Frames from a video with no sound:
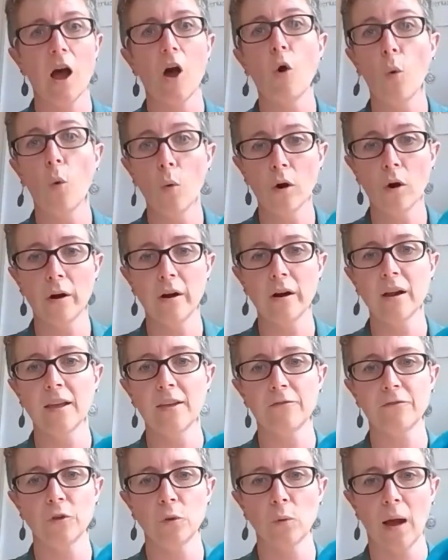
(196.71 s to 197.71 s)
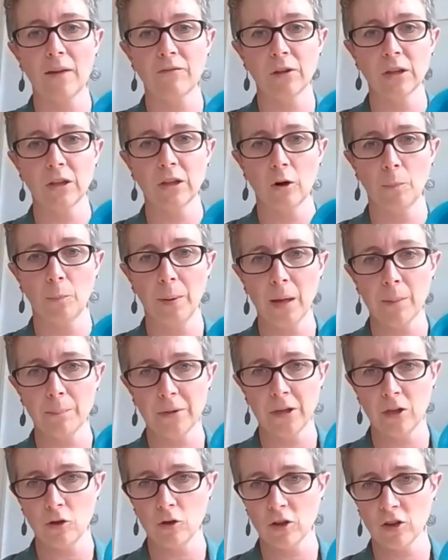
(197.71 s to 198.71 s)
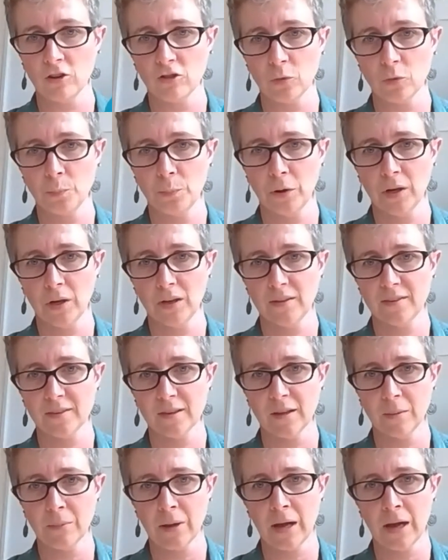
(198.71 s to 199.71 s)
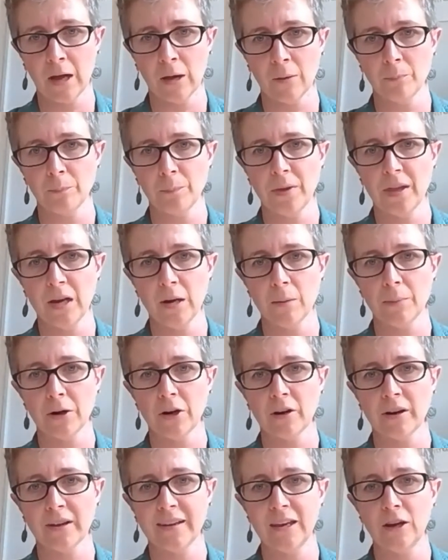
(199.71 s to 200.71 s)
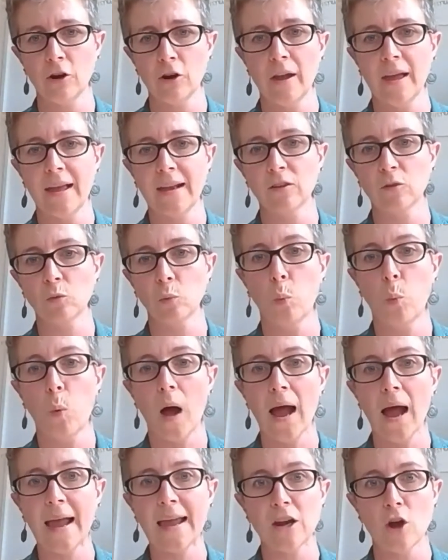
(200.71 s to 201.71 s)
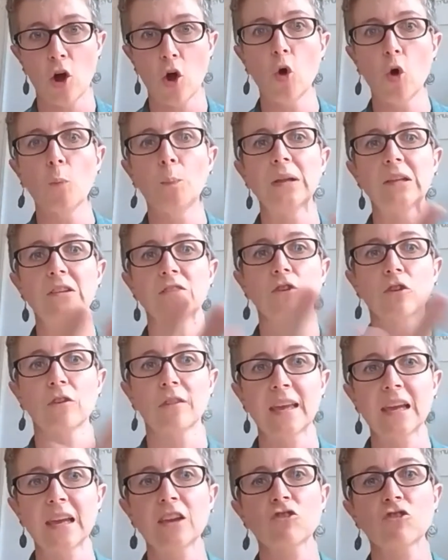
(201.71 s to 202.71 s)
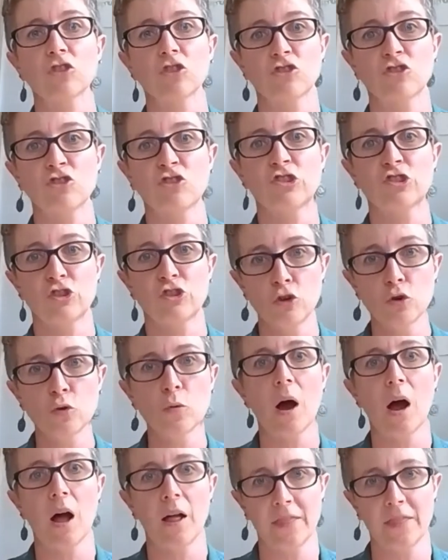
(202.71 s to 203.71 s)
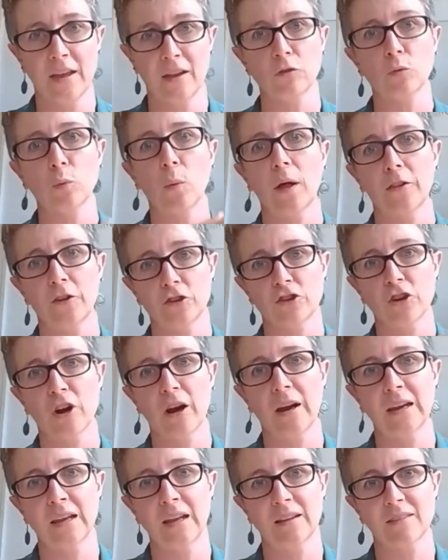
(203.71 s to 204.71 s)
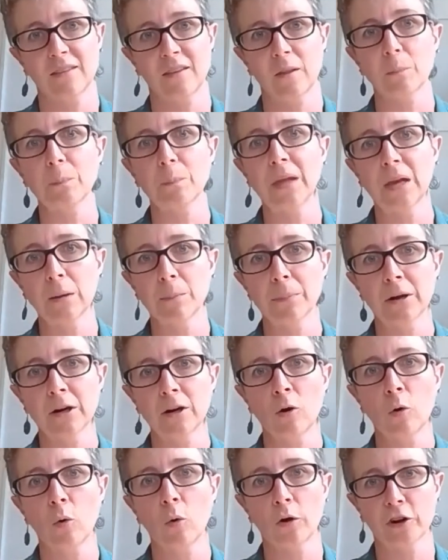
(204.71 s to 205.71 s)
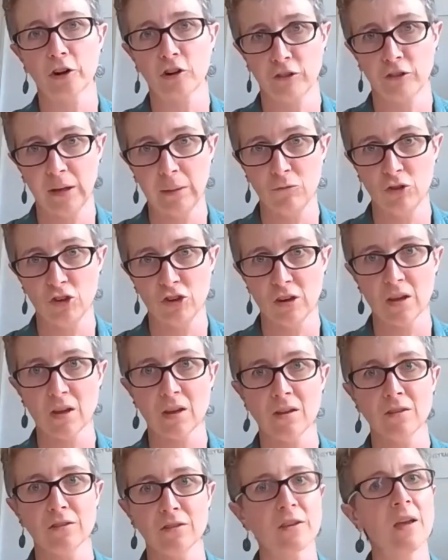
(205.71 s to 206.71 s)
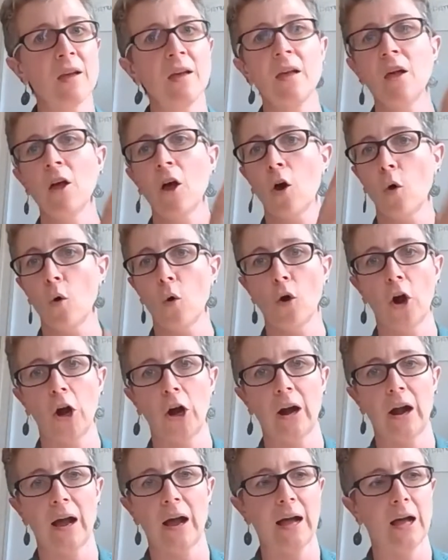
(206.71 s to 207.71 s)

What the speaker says: Or if you have a little puppy, you can just put some peanut butter here and it's wide open so they can just chew on this while they're trying to get to the peanut butter or cream cheese or